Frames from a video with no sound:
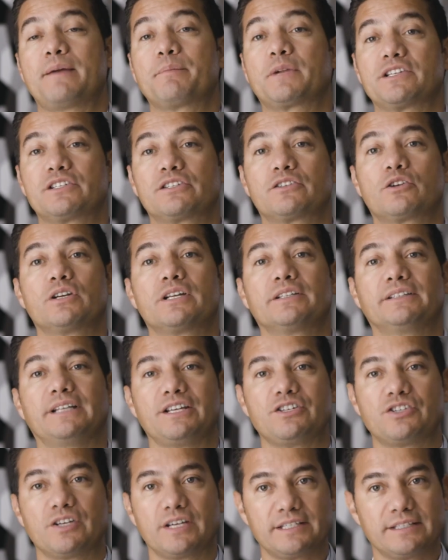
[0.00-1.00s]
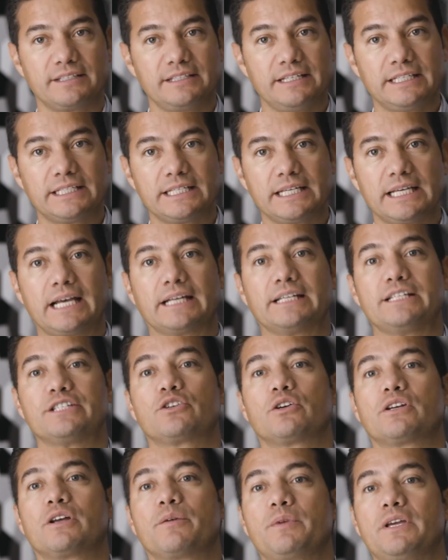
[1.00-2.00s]
MCAS is going to digest it and is
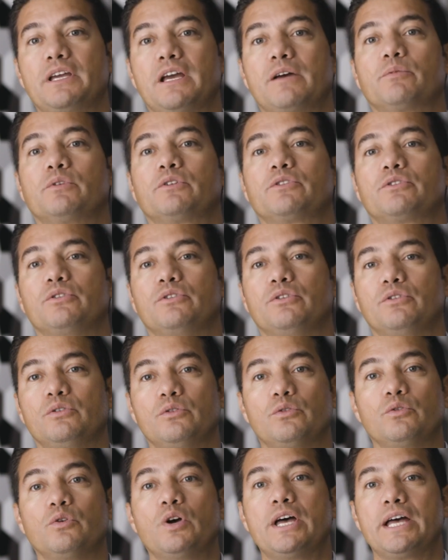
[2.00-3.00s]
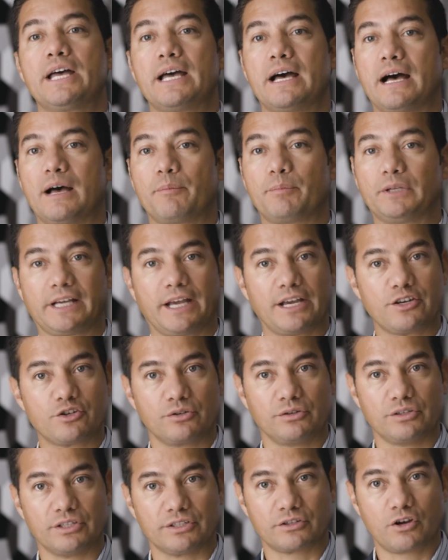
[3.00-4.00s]
going to be able to do
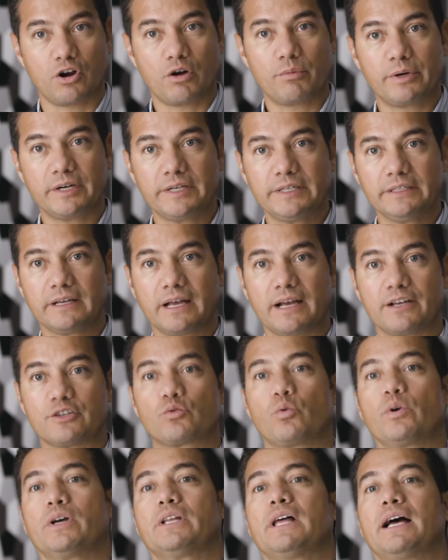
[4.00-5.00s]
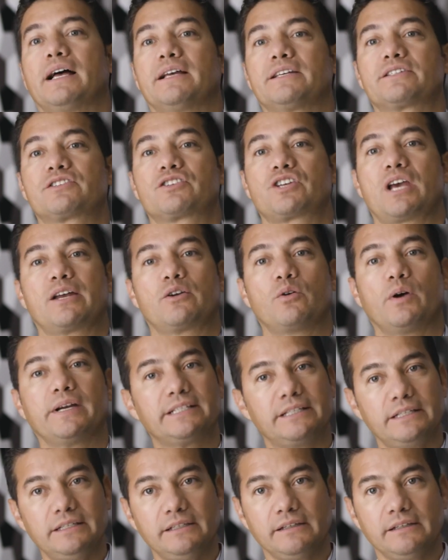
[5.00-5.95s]
application discovery as well as shadow IT.